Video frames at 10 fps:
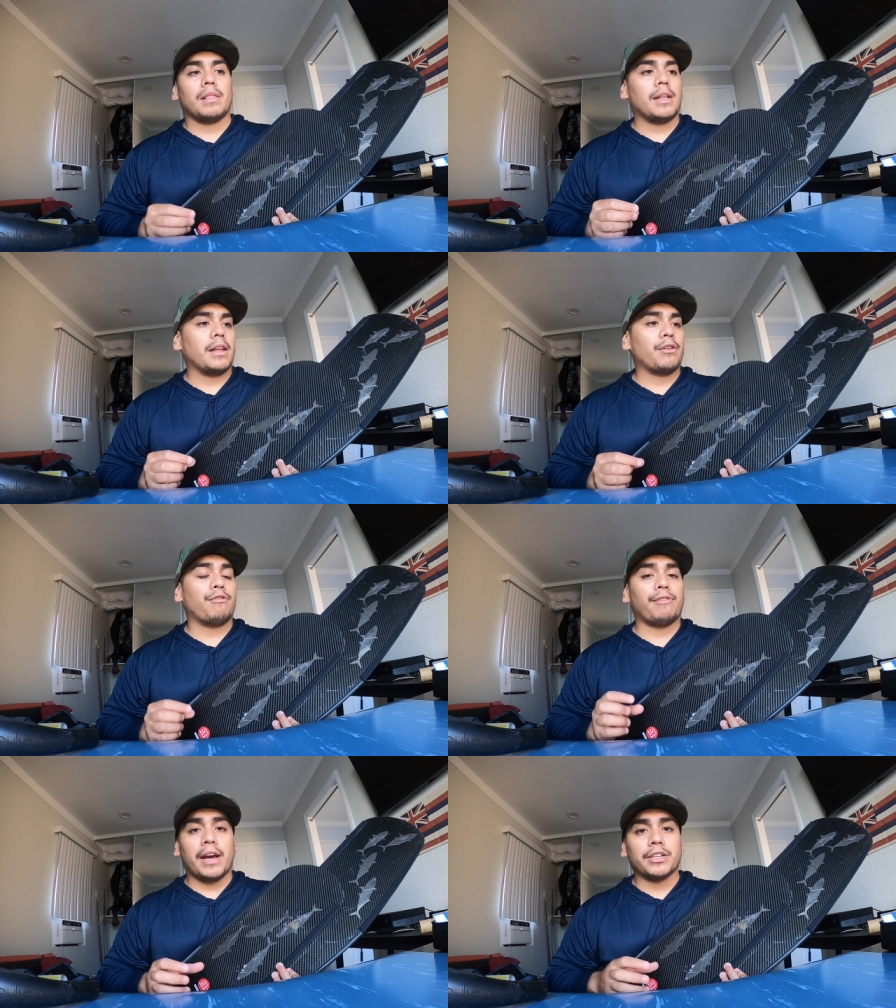the
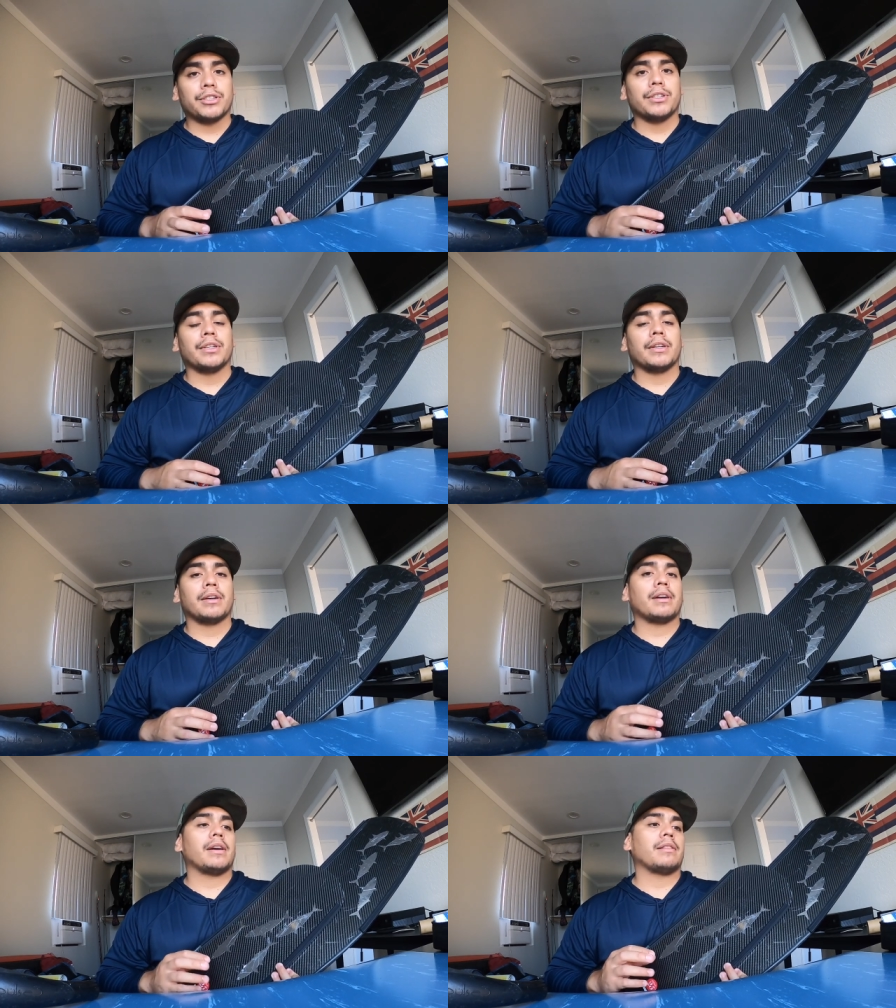little
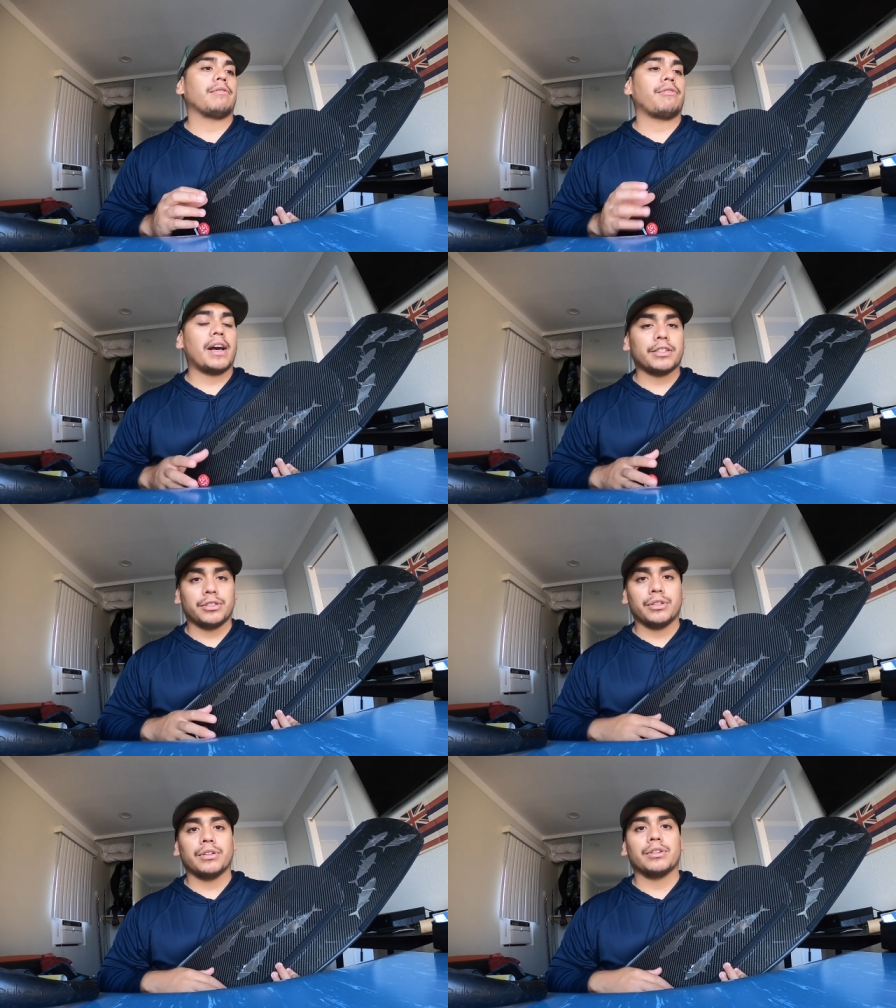flashing and the
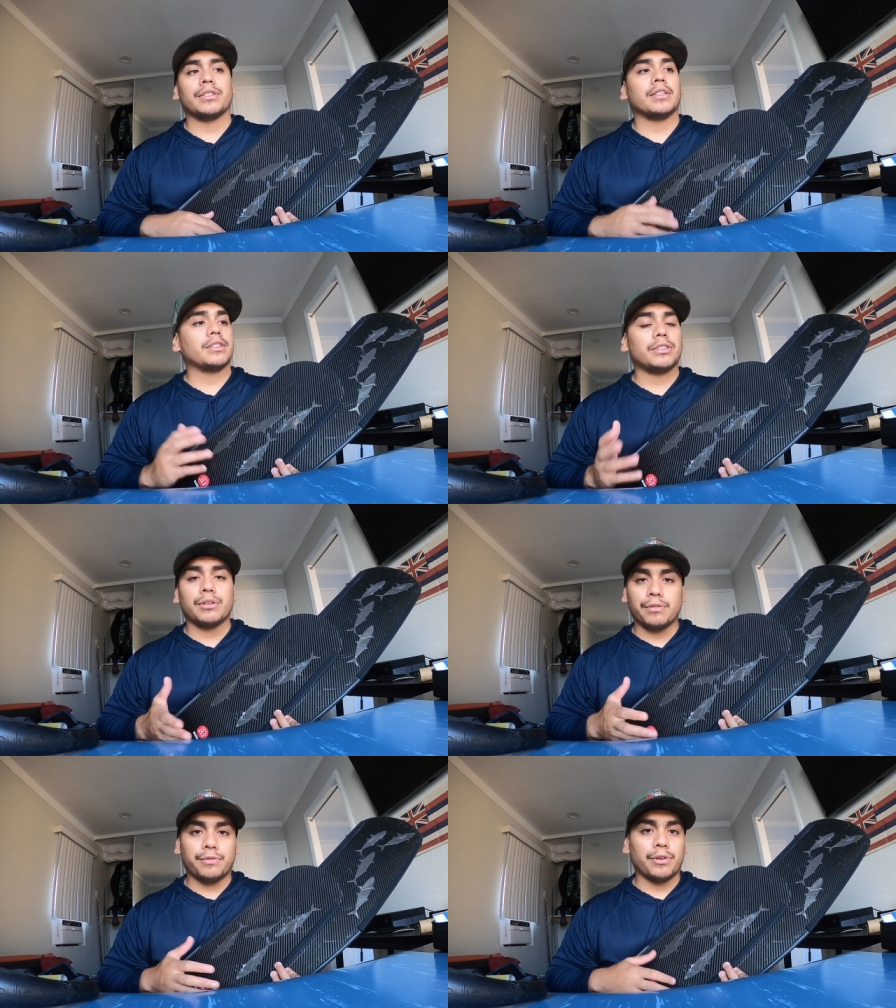flashers and the
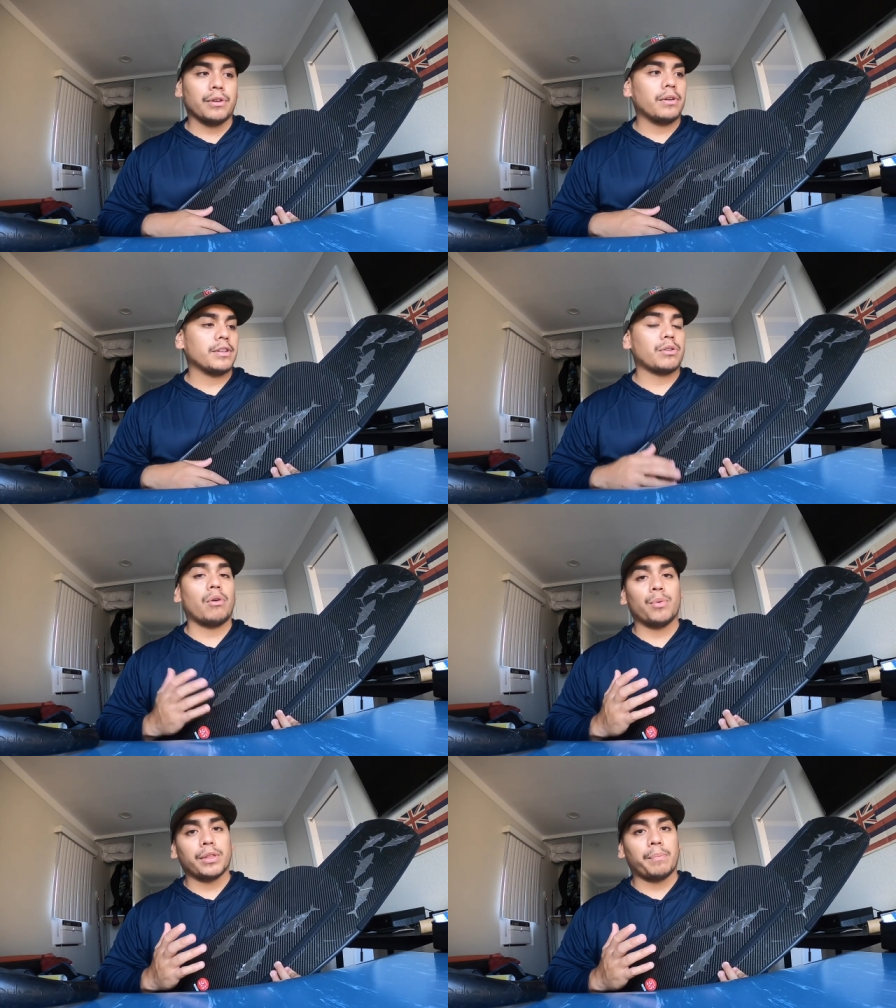silver is
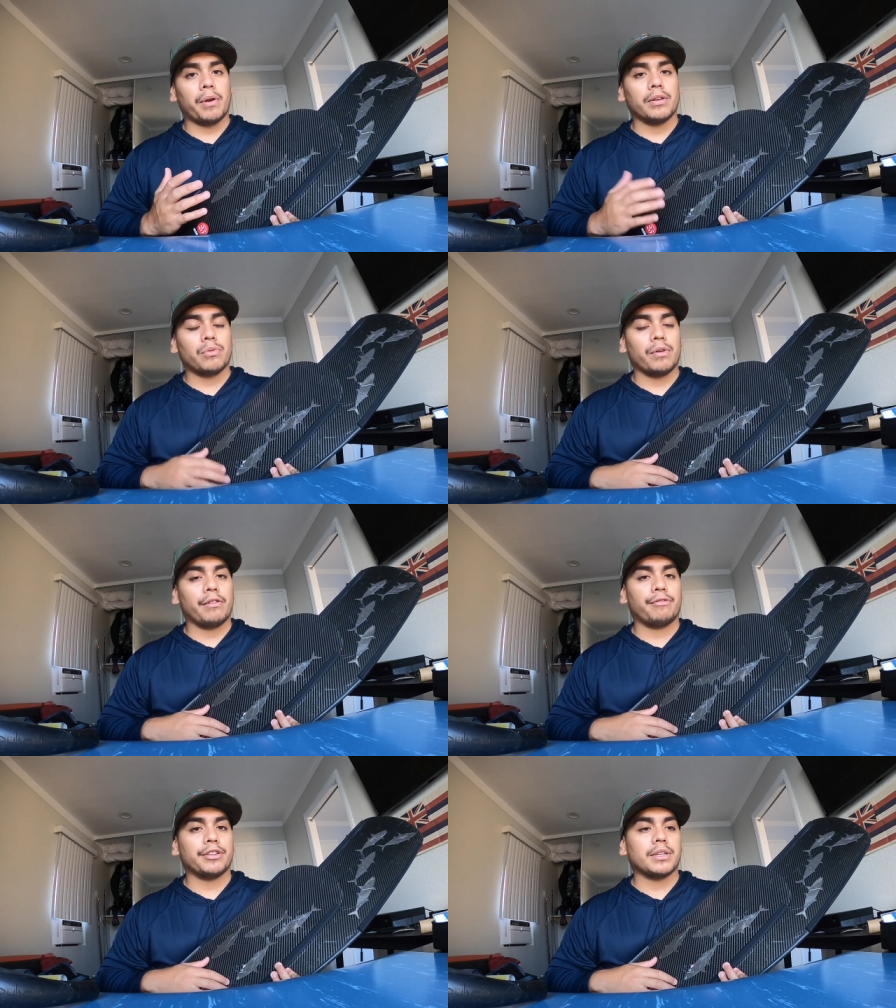all what the
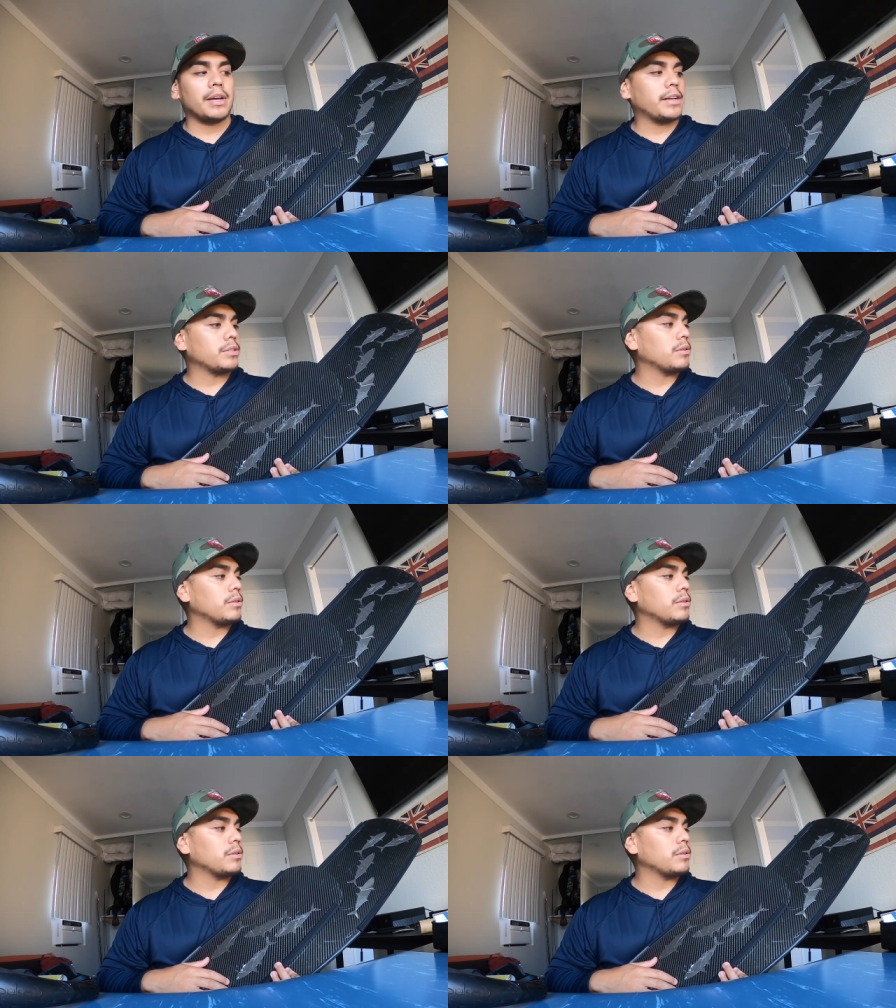predatory fish like.